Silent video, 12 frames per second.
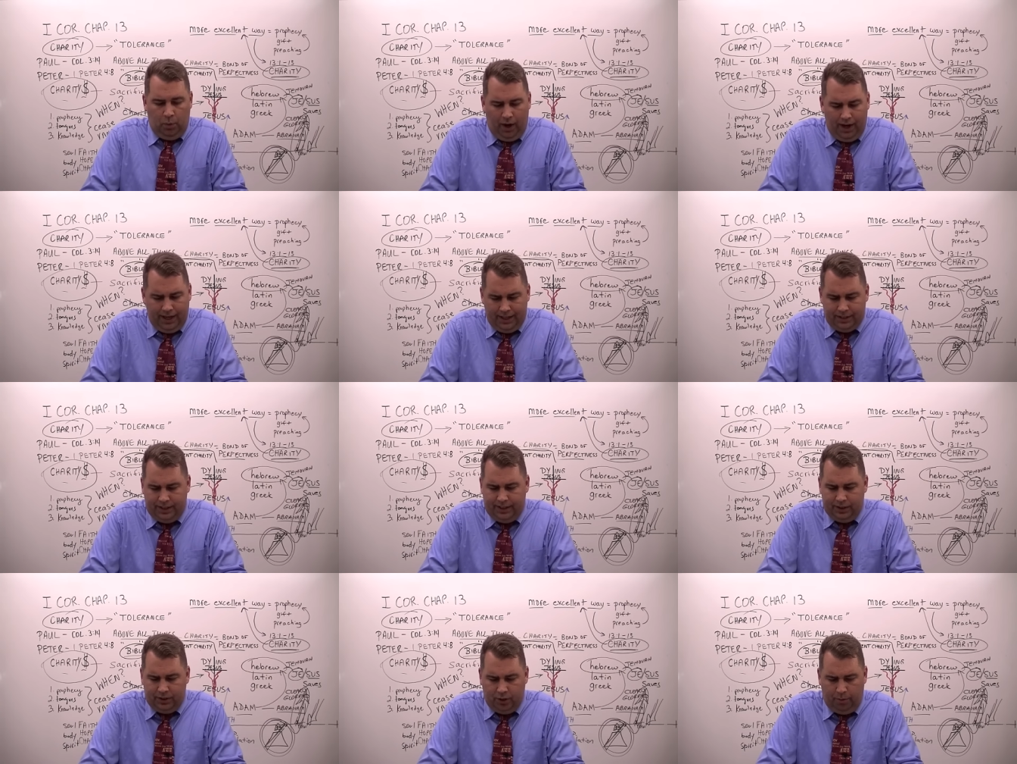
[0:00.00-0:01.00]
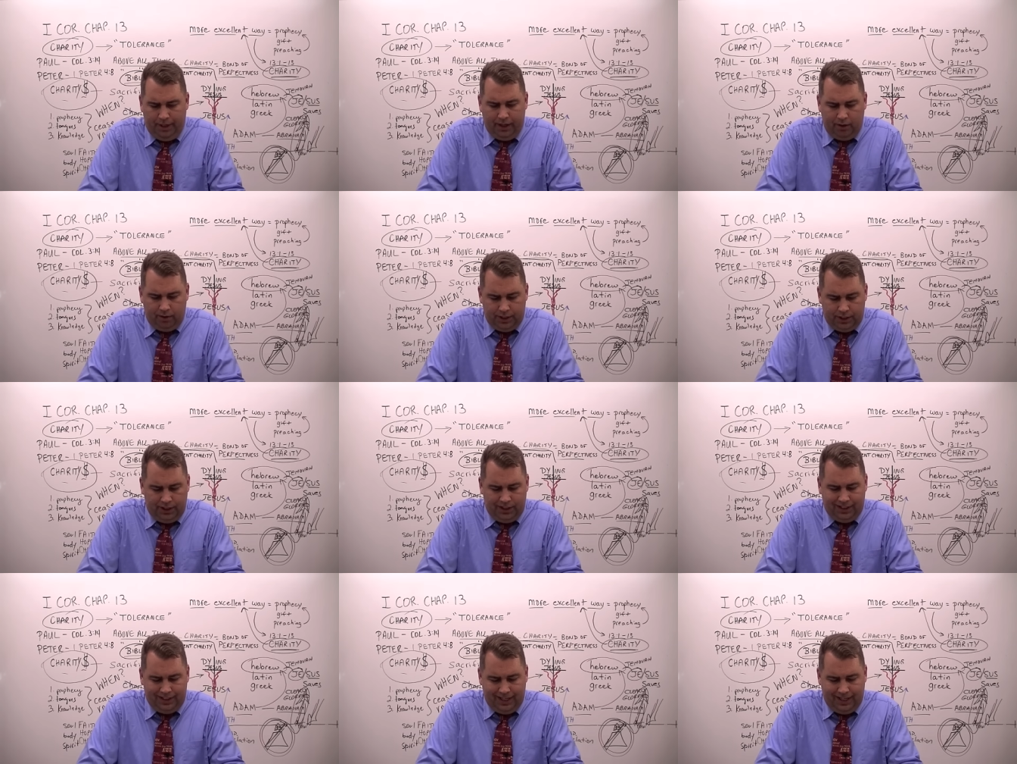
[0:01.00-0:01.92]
Why is it that so many Christians